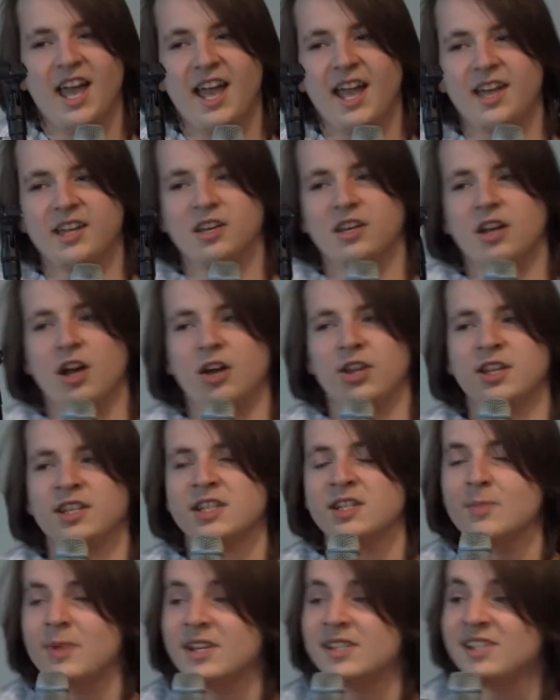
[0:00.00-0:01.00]
And you know, this
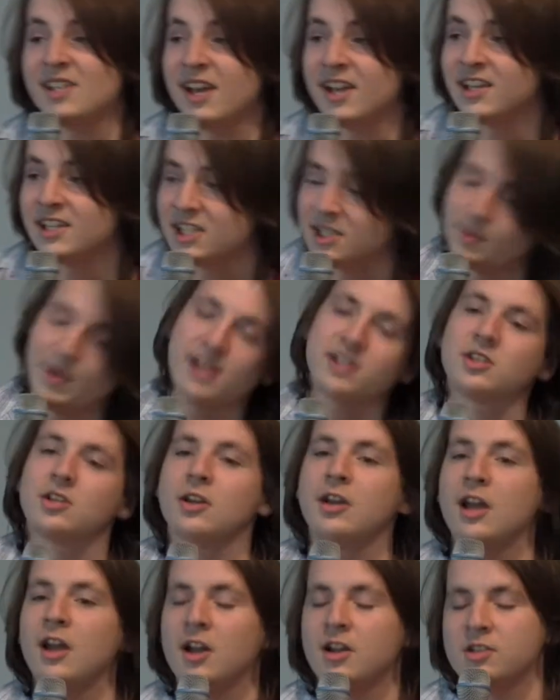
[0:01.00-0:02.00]
is my second semester
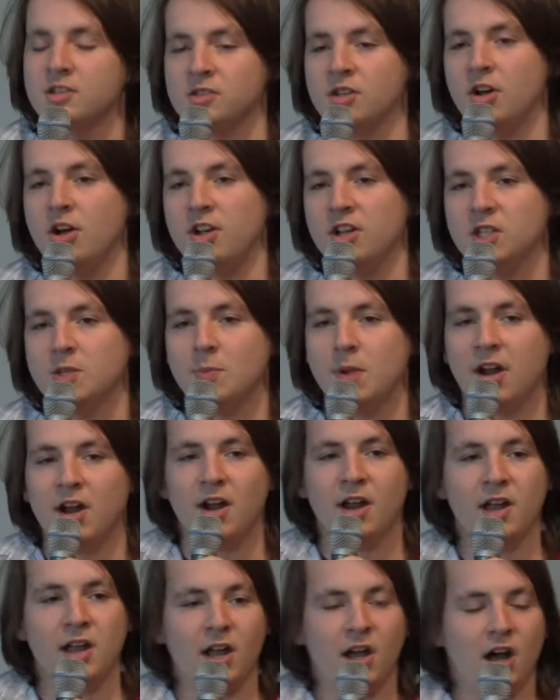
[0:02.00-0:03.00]
here at
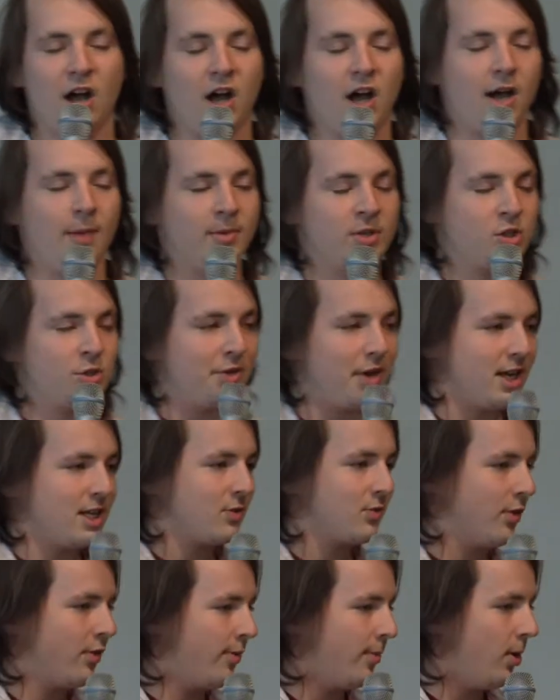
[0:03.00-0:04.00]
Salisbury. I'm a
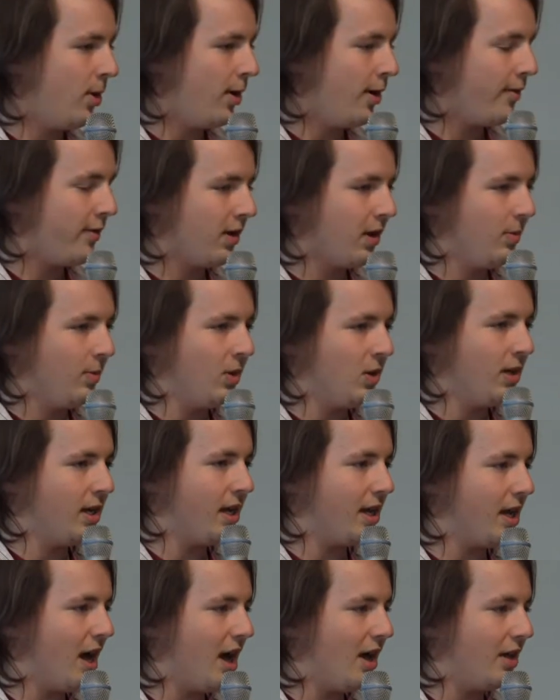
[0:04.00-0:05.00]
transfer from Parkland
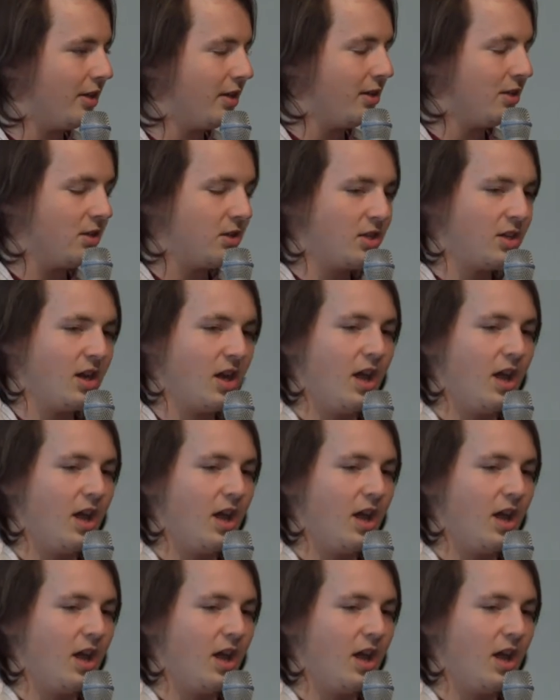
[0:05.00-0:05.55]
Community College.